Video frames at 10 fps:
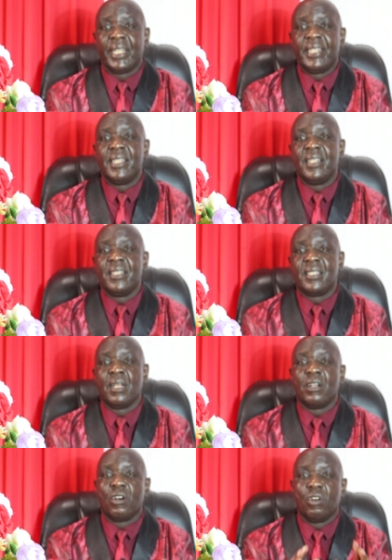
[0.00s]
He is
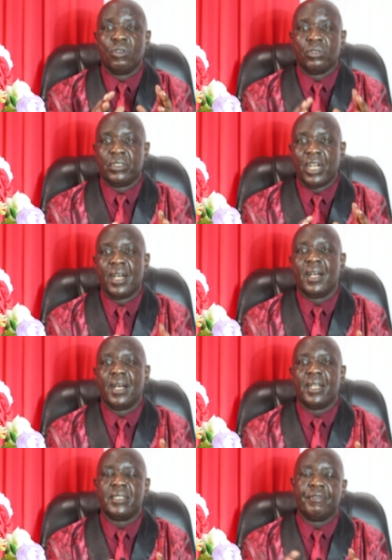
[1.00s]
the order
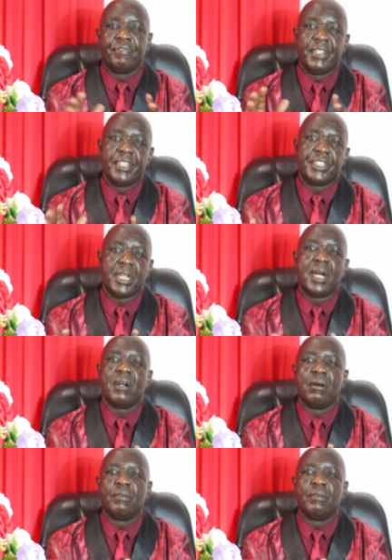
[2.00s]
and the finisher